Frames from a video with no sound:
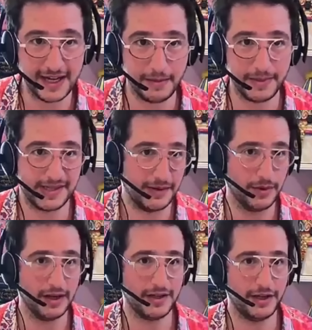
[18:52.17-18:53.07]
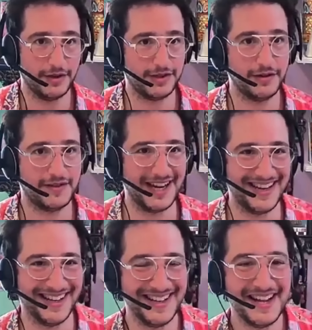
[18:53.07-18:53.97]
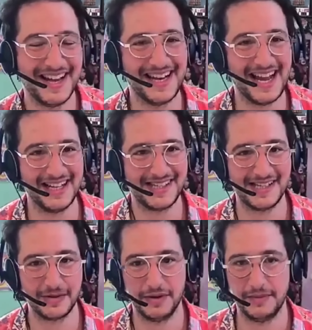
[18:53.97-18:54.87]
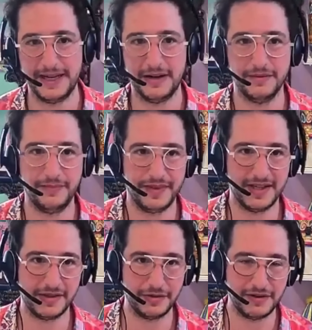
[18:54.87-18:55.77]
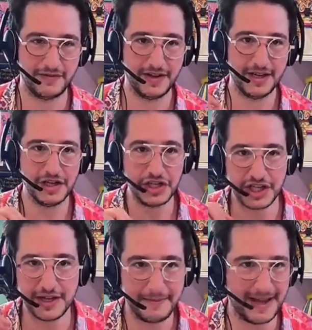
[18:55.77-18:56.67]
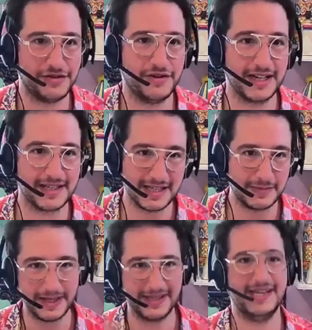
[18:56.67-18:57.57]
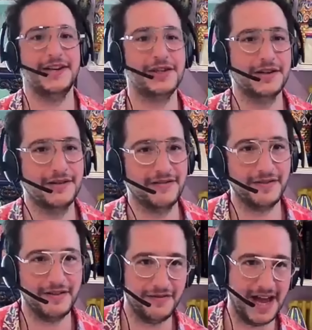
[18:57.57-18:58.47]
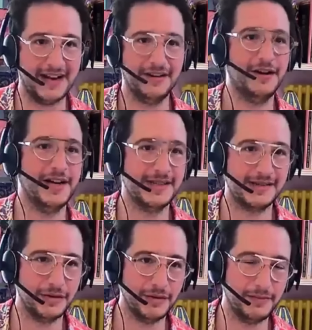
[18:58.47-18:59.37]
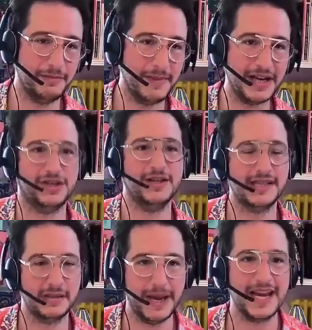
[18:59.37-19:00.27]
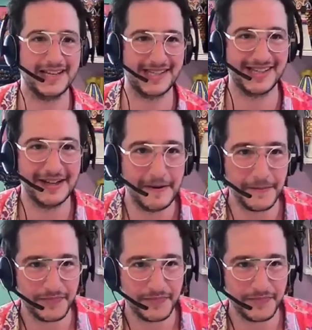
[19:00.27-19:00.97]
up, as it were, you know, sort of an atlas is all about the sort of geometric dispensation of analyzed or measured space,